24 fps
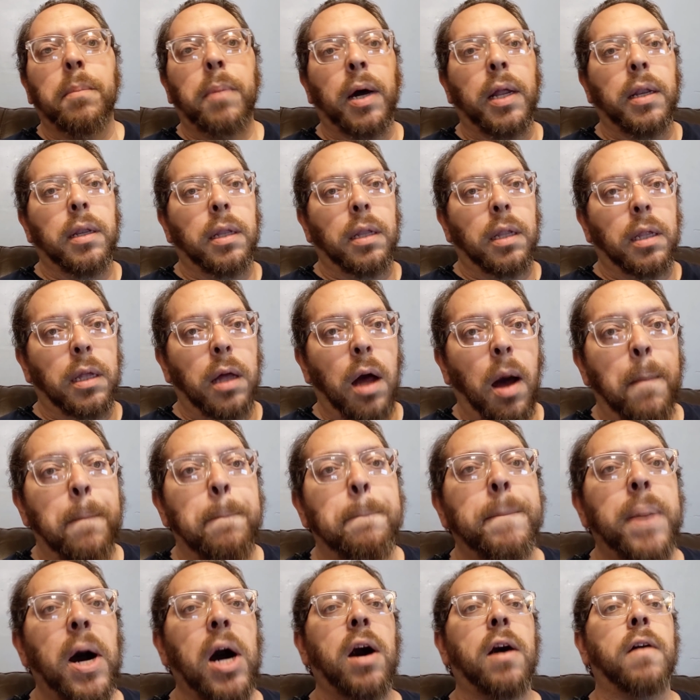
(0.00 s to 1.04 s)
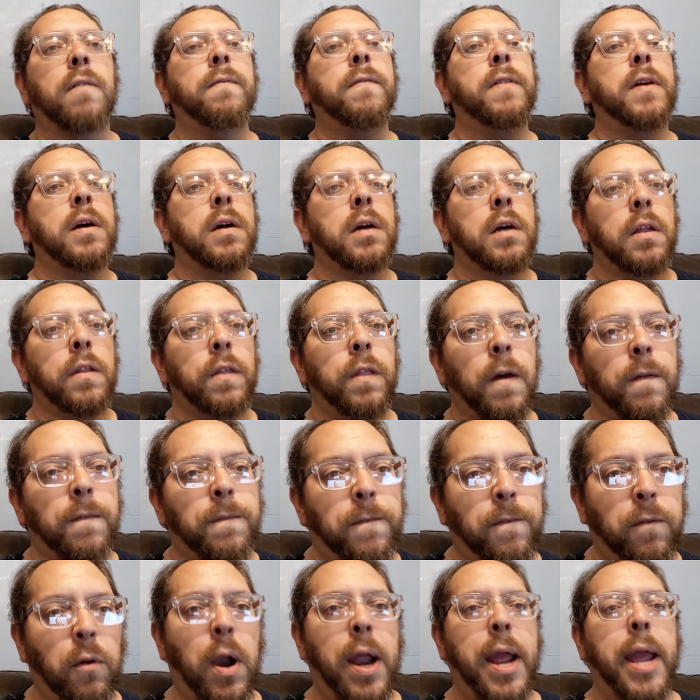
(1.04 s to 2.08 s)
but above the
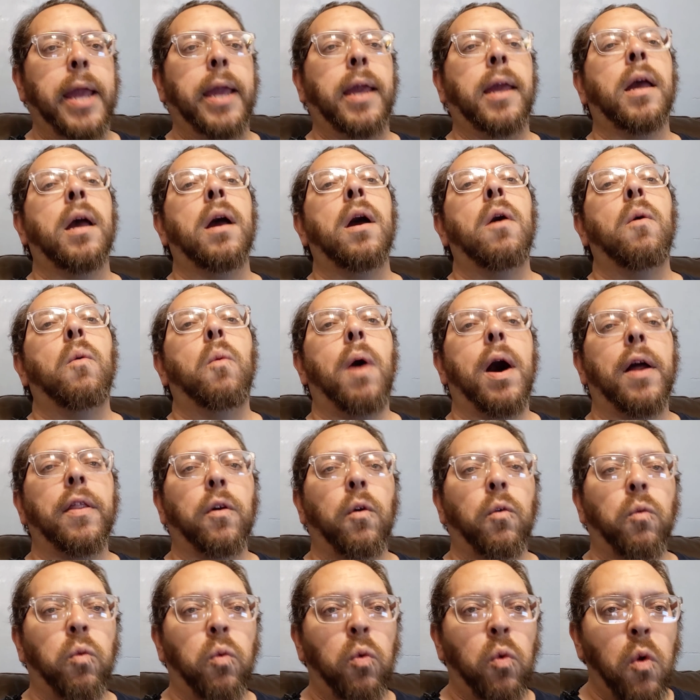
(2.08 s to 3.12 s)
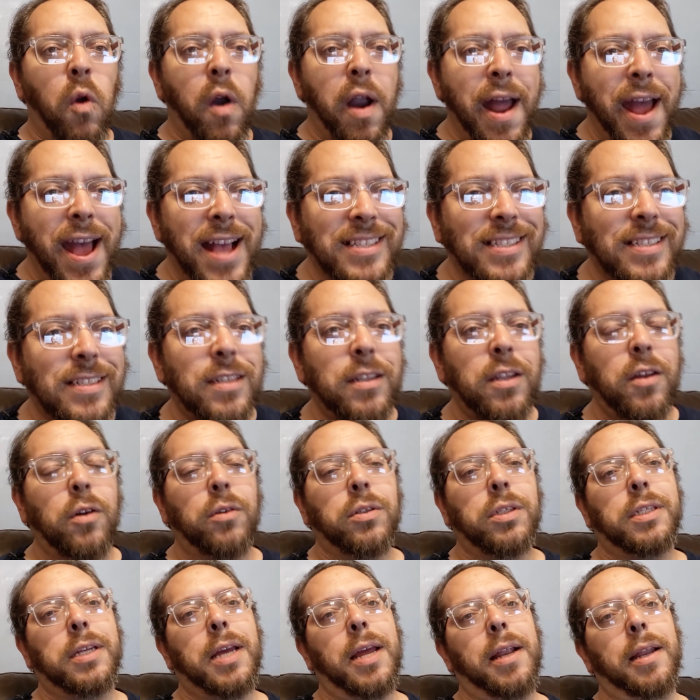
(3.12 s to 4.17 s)
fray while the rest of
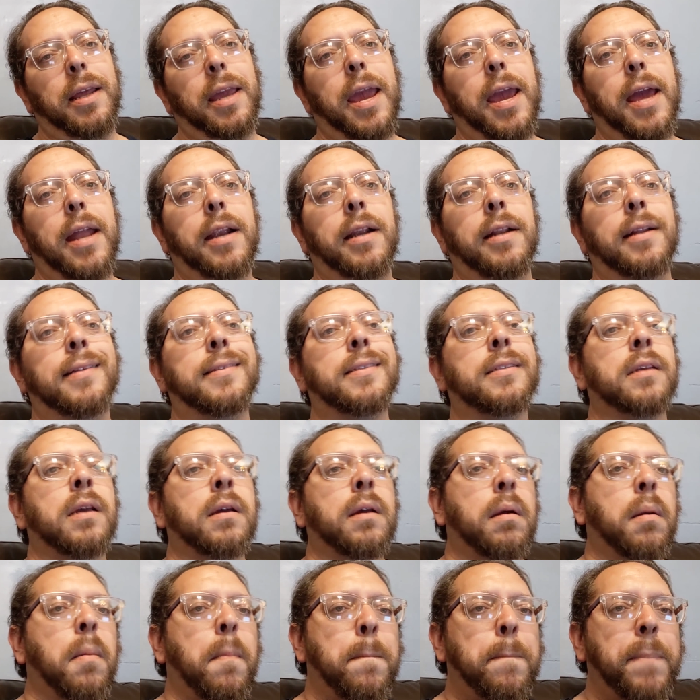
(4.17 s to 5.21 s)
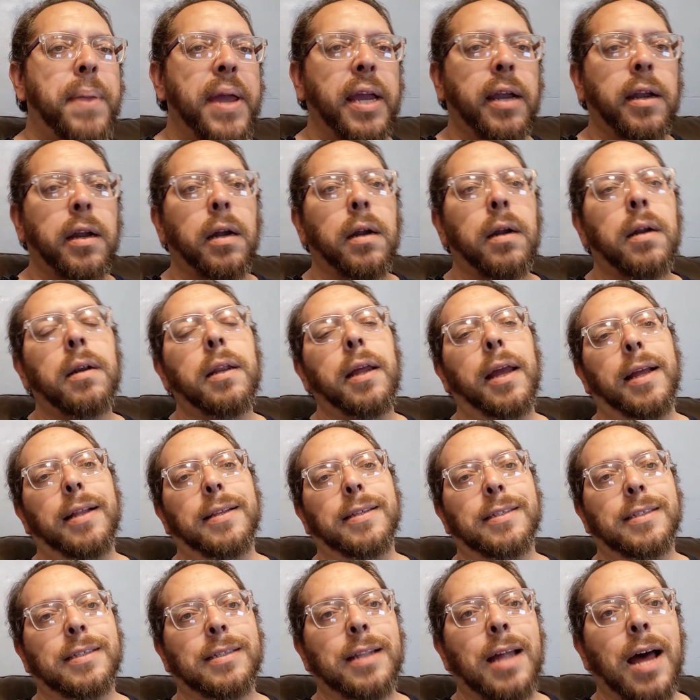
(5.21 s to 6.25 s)
those 10 candidates bickered
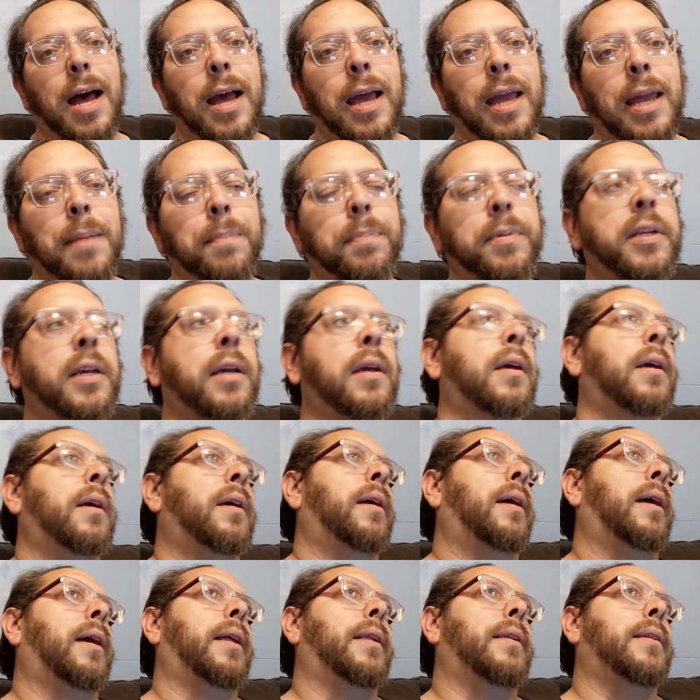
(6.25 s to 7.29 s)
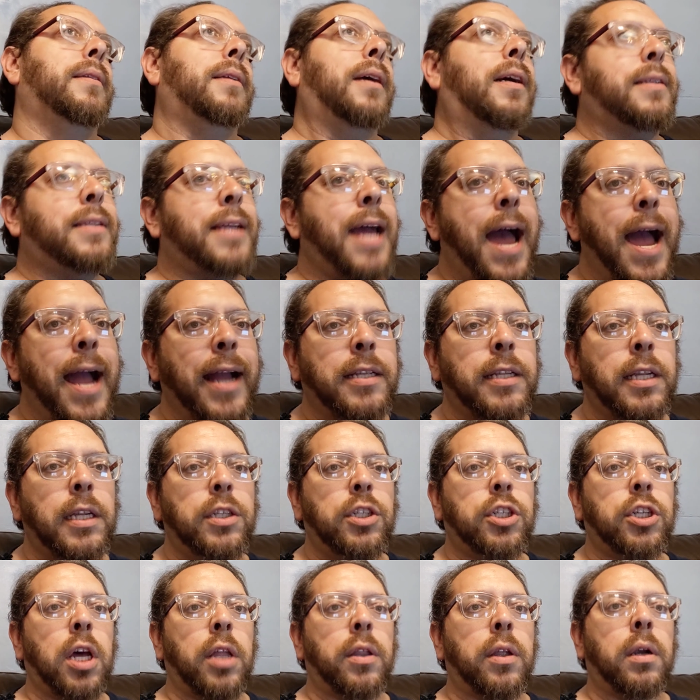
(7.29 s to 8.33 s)
and sniped and attacked
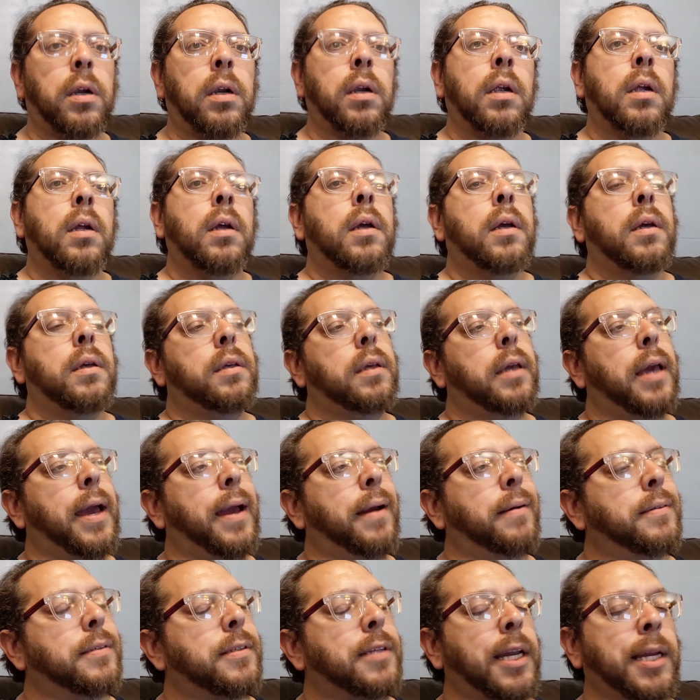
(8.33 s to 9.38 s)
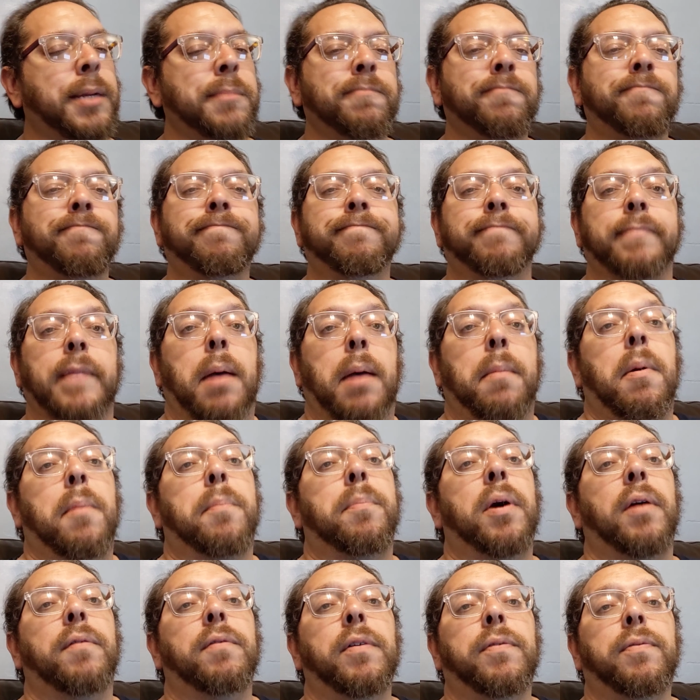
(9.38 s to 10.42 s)
each other, Yang was like, I'm
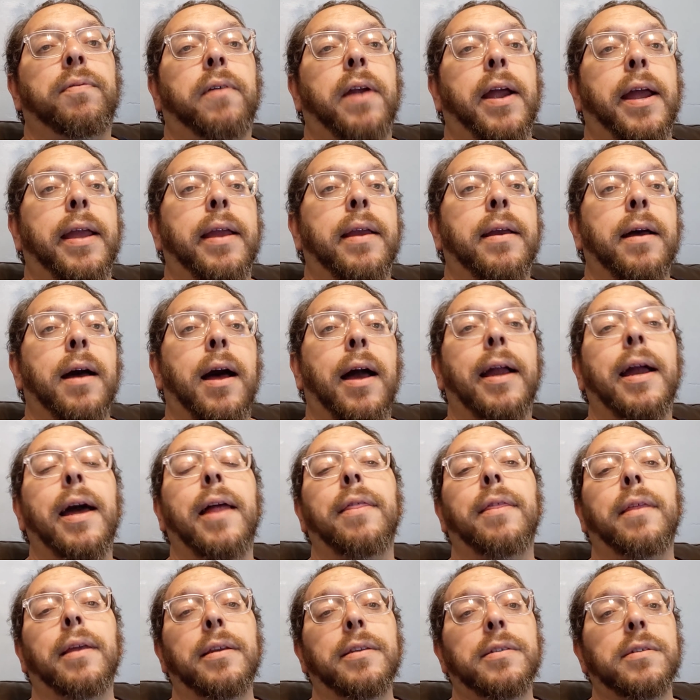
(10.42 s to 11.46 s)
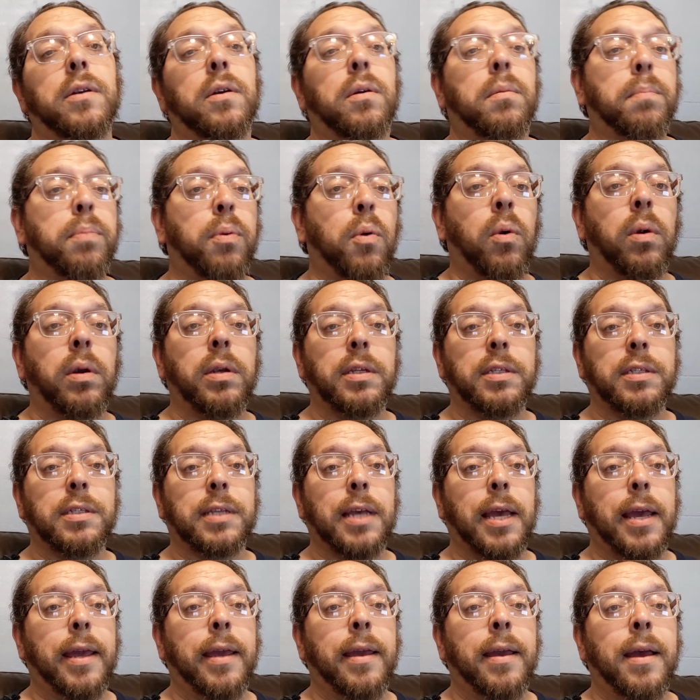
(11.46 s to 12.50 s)
above the fray. I got things that are important to
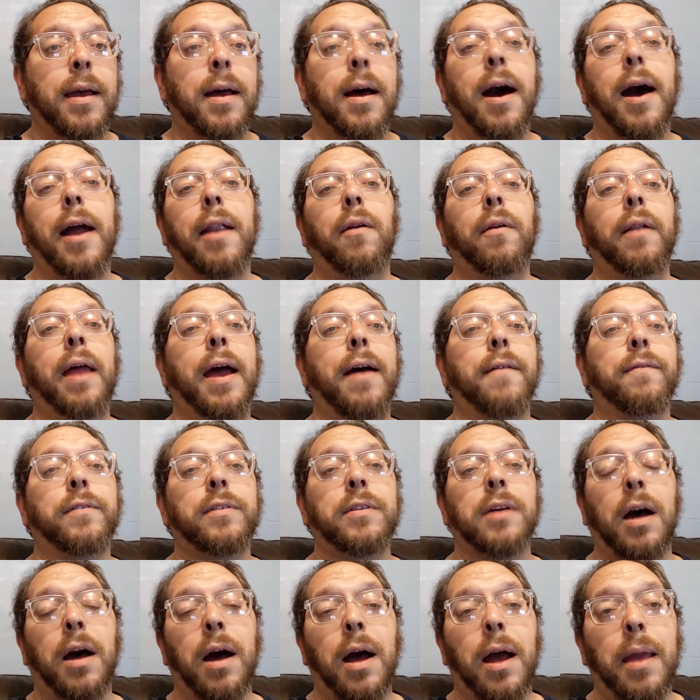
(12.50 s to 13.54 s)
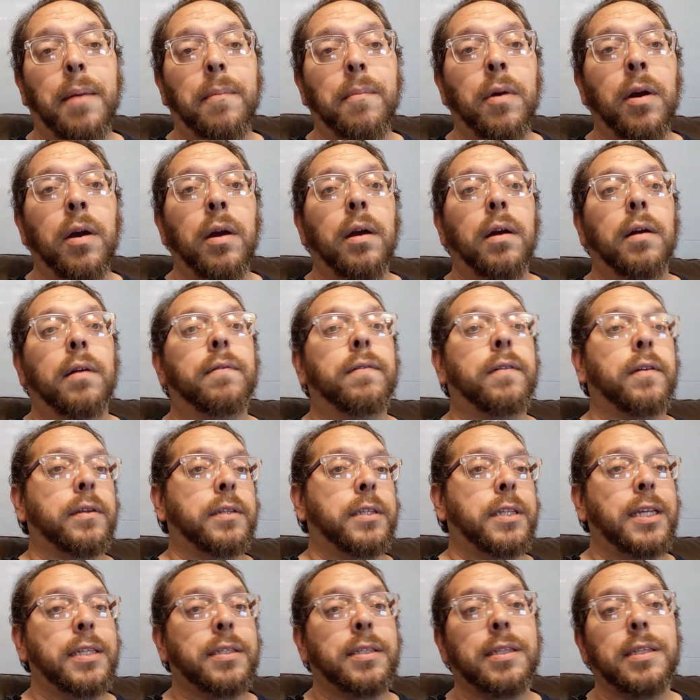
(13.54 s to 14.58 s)
say. I don't have time
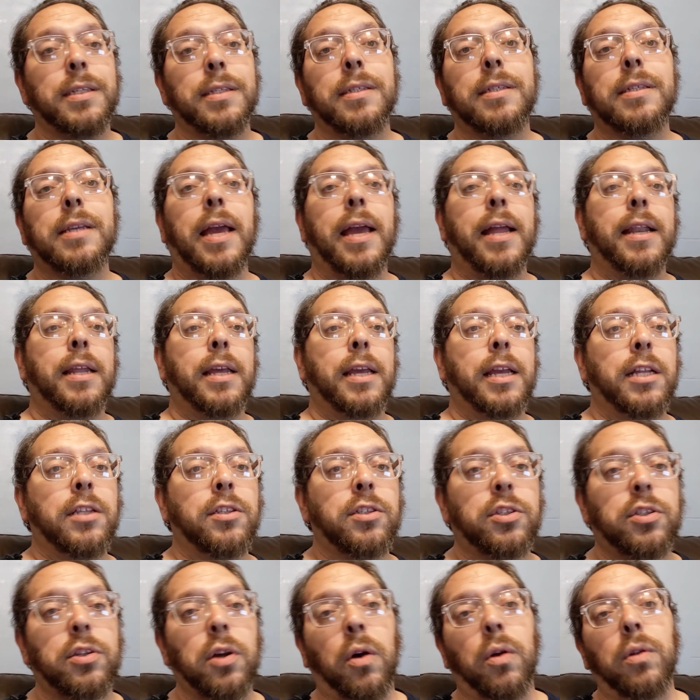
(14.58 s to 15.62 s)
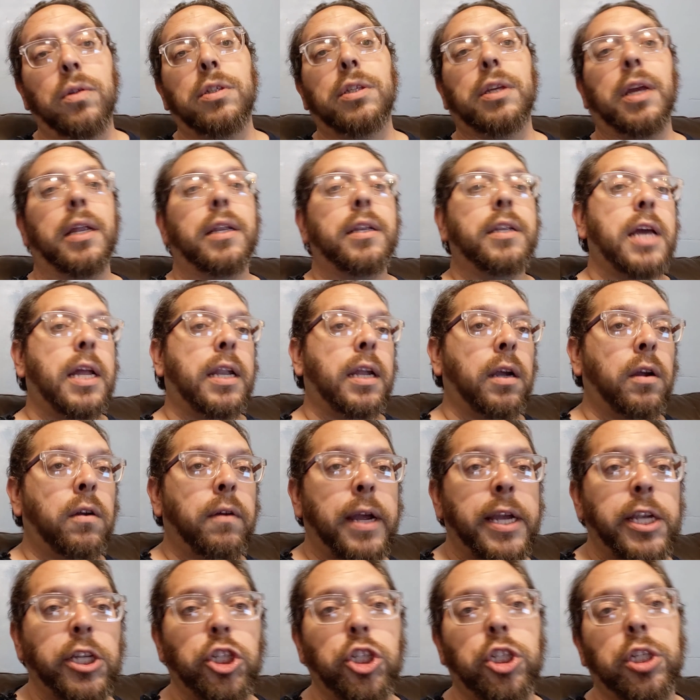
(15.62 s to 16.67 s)
for disses and insults and
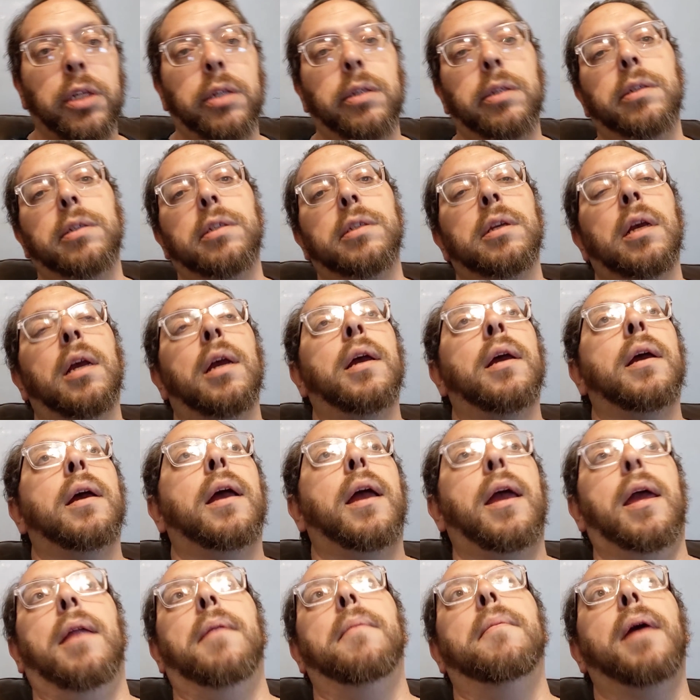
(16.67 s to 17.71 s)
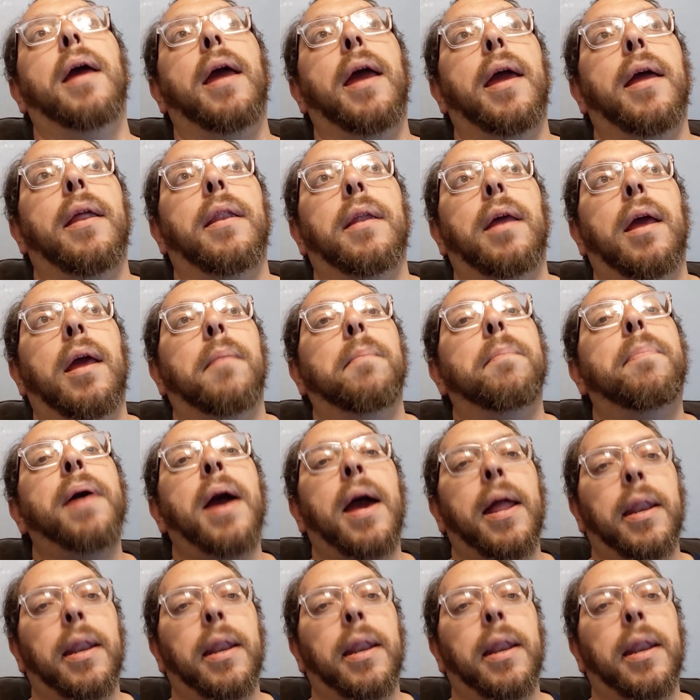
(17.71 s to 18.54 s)
denigrations and and and